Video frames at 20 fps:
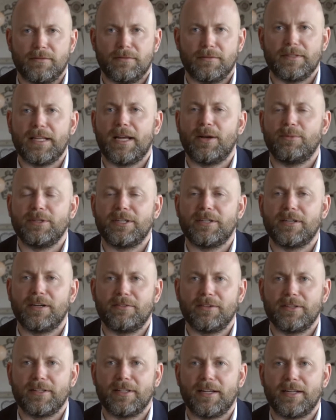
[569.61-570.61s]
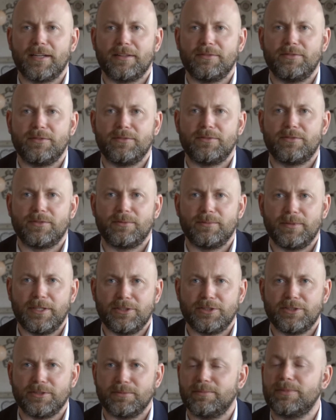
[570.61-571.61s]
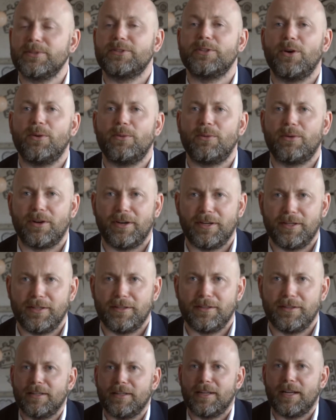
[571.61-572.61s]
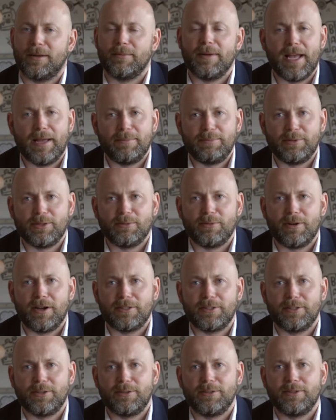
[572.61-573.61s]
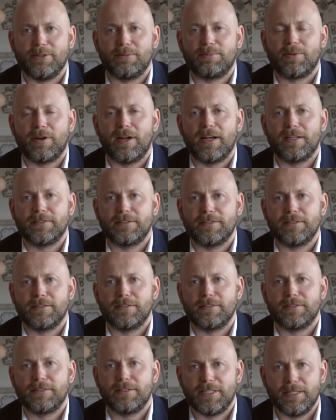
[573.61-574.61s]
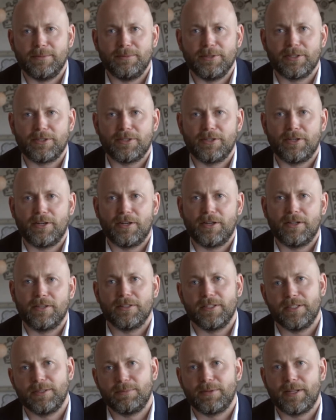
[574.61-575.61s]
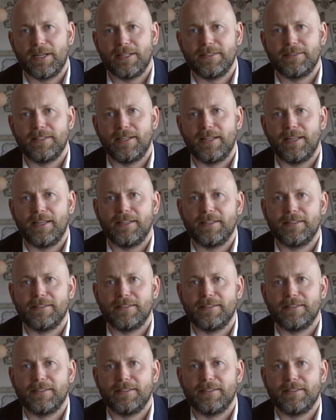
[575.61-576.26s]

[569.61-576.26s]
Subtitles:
Now, we covered a lot of information, but don't worry. I'm happy to walk you through the process. Give me a call and apply today.